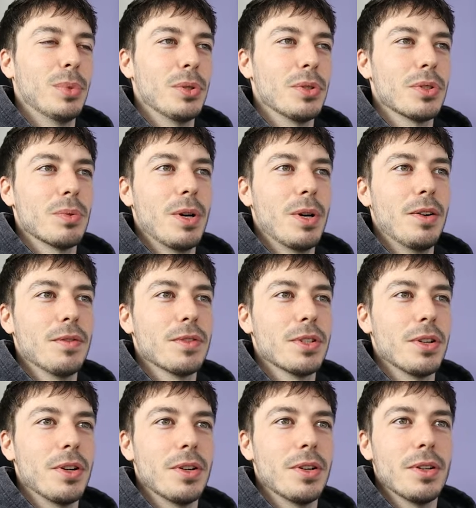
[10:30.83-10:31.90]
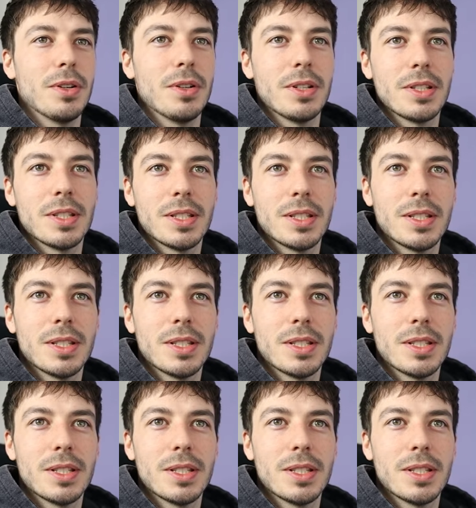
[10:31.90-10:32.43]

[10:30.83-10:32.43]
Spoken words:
plus 12, so